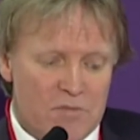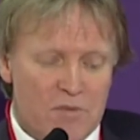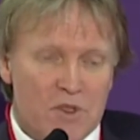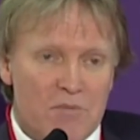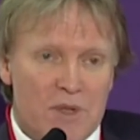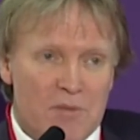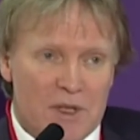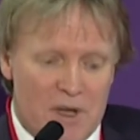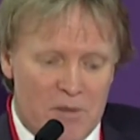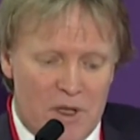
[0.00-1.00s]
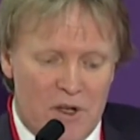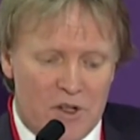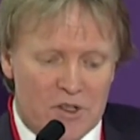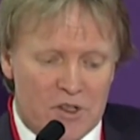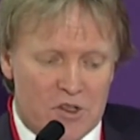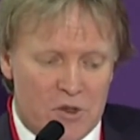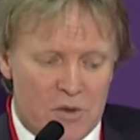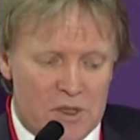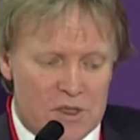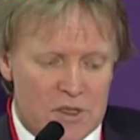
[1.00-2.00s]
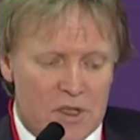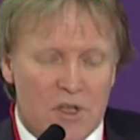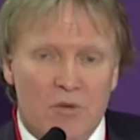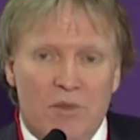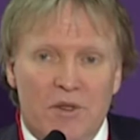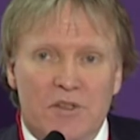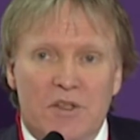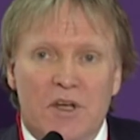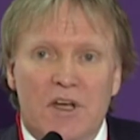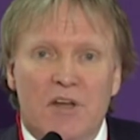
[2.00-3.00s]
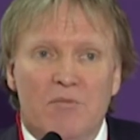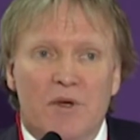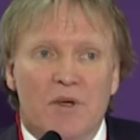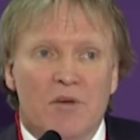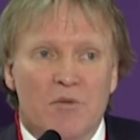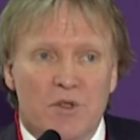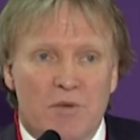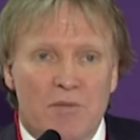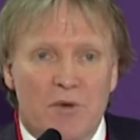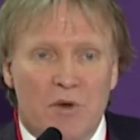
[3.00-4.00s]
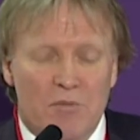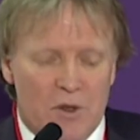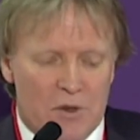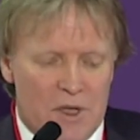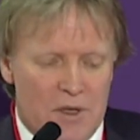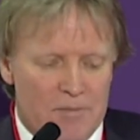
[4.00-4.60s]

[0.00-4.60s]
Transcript: Some people can be allergic to it, but um, most people will be okay.